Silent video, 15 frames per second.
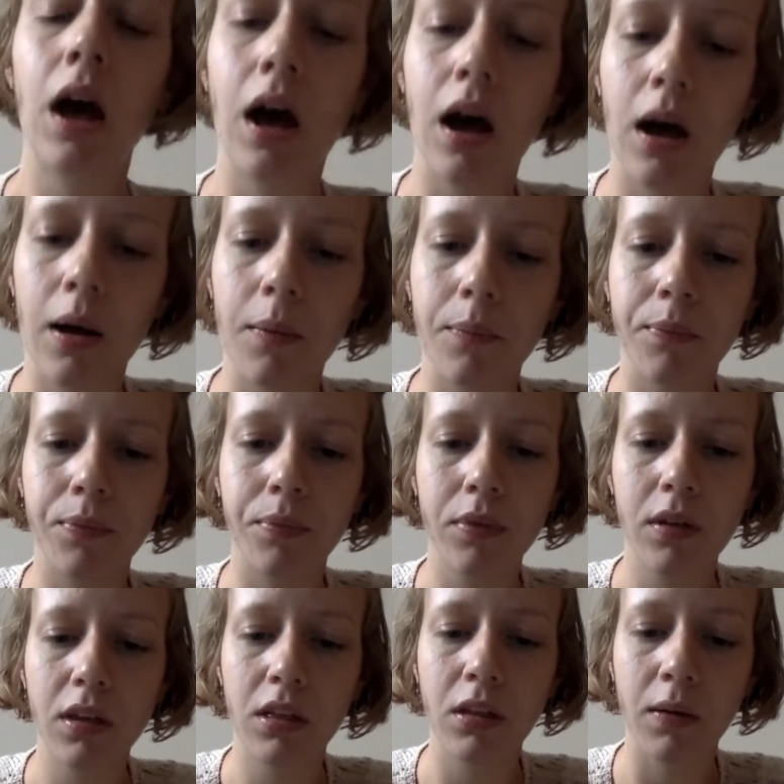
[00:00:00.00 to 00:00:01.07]

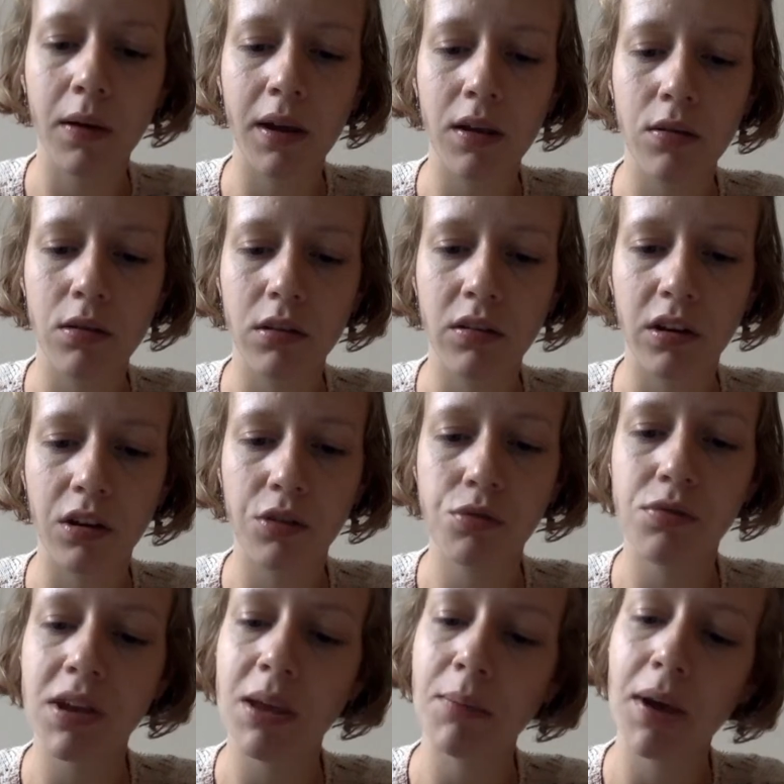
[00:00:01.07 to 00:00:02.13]
So I used a
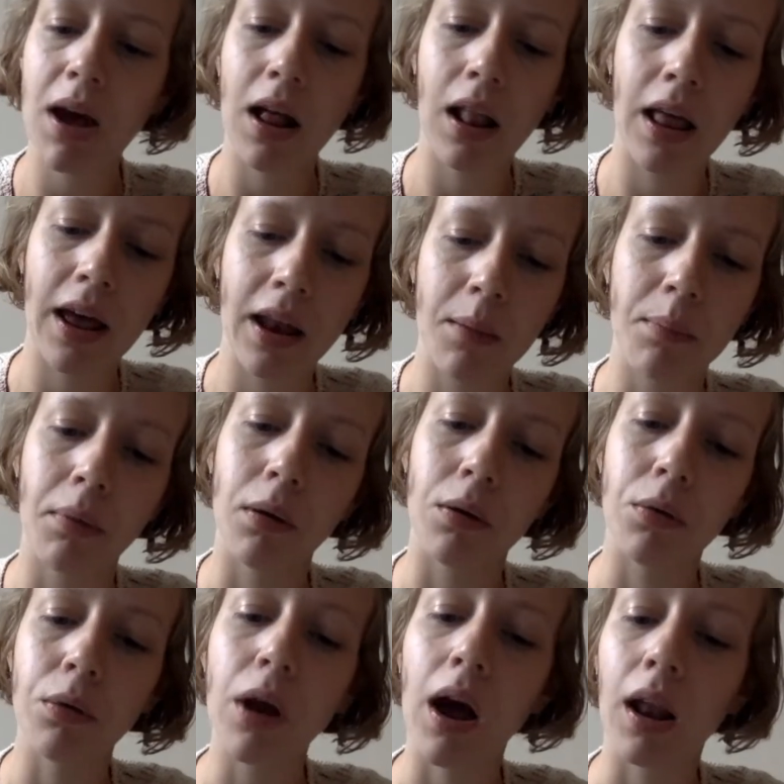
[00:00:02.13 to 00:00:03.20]
cream colour and a
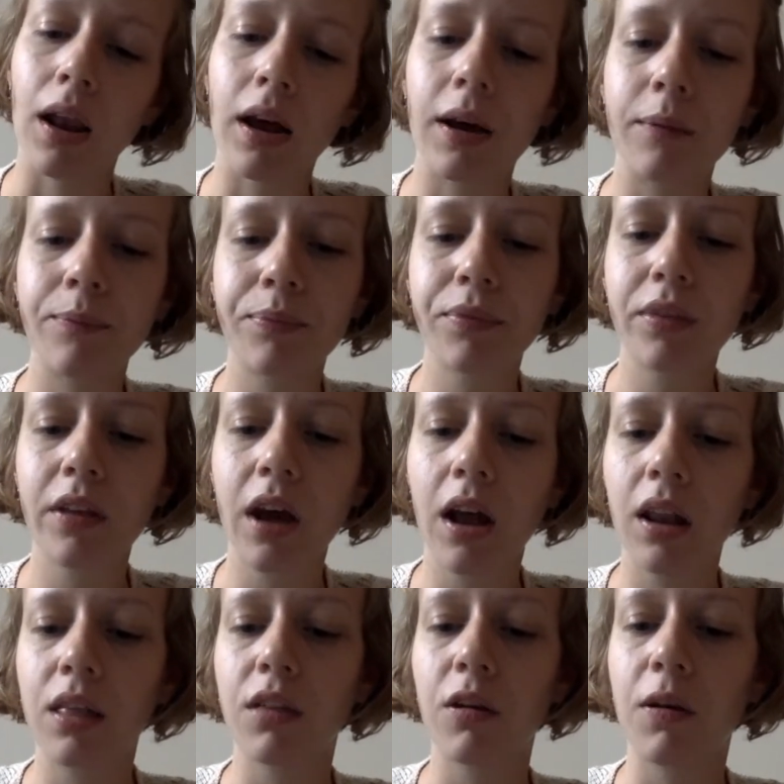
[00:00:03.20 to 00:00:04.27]
blue colour. The
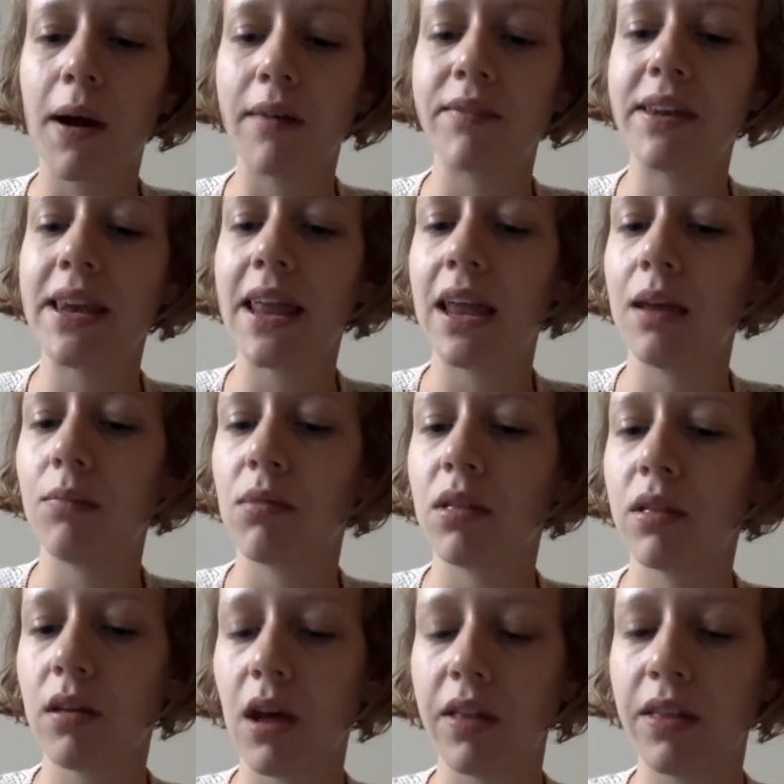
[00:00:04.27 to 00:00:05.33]
colours don't have
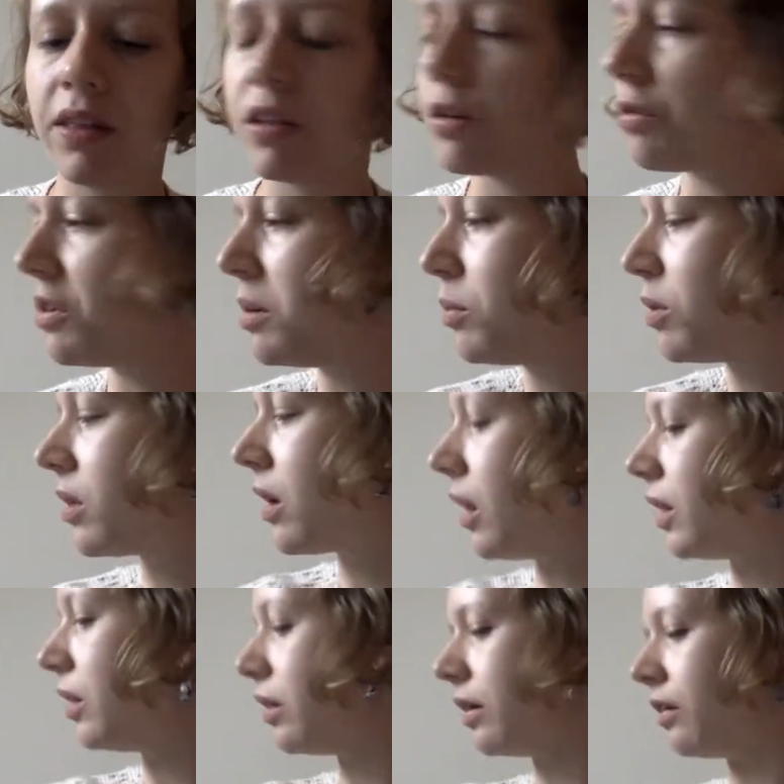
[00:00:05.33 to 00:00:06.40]
names. I think the cream was
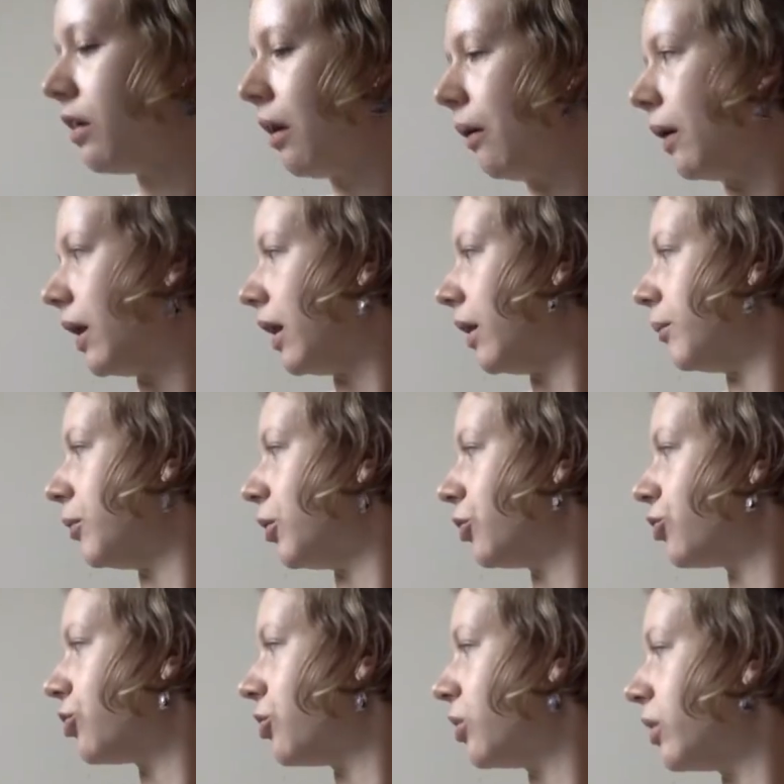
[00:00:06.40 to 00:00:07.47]
colour 0, and I'm not
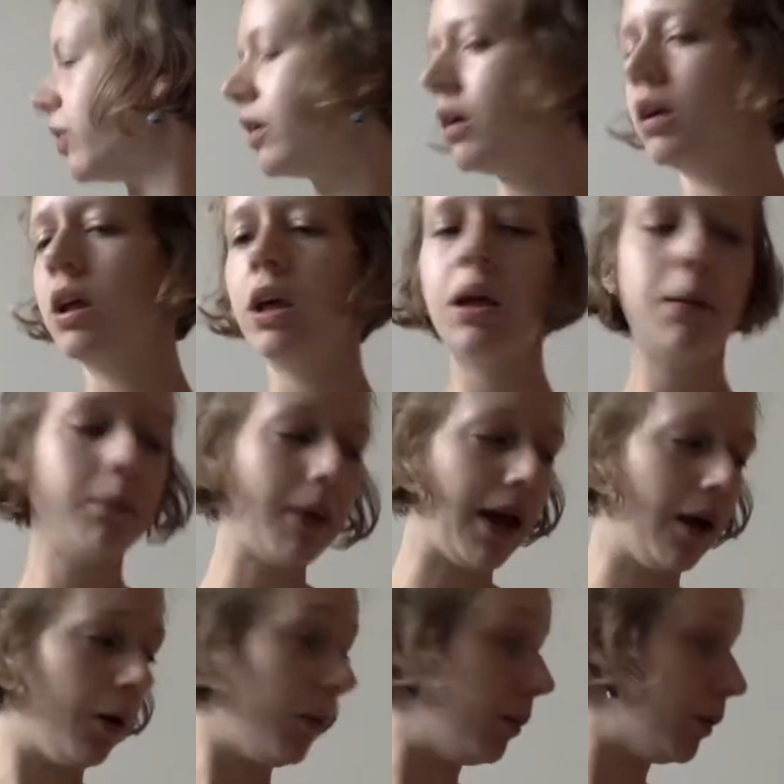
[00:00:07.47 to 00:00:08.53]
sure what the
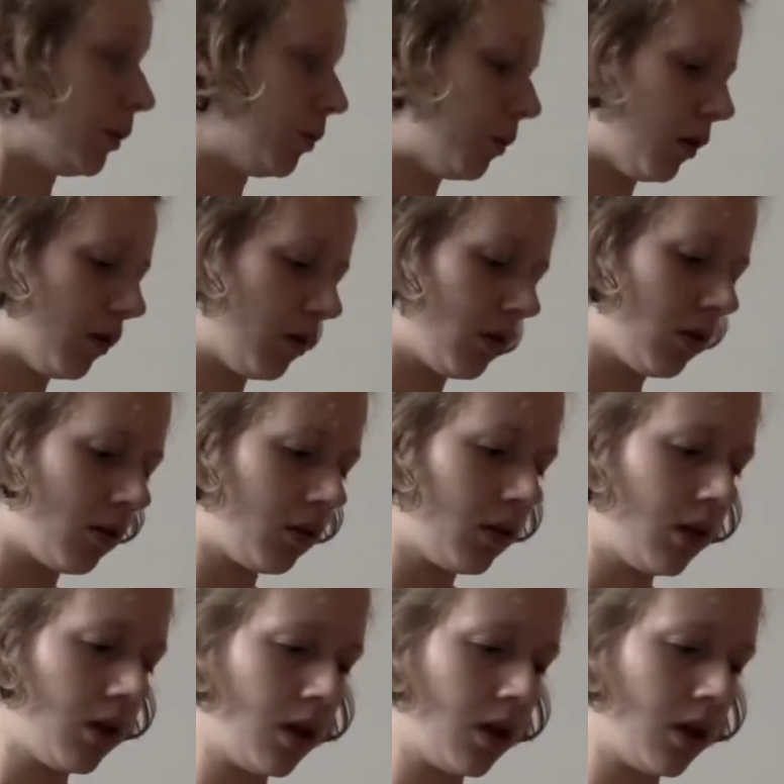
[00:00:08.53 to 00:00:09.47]
pale blue was.